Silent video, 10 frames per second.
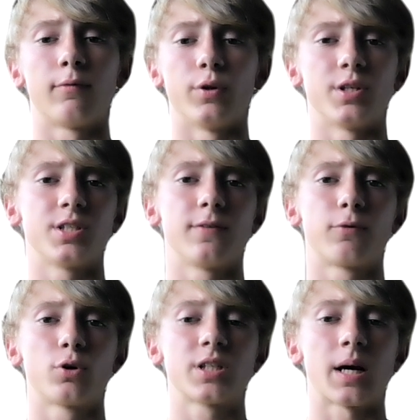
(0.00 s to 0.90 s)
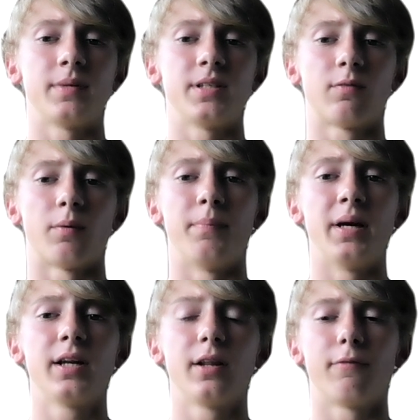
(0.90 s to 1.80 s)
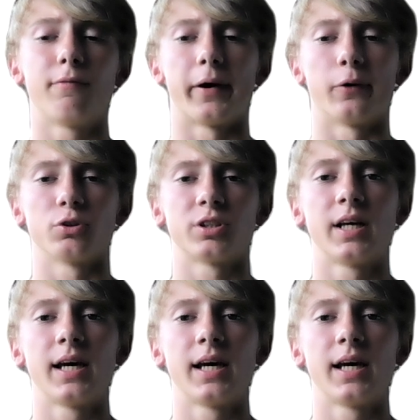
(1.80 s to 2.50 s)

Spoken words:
This is the first time he's ever been to the finals,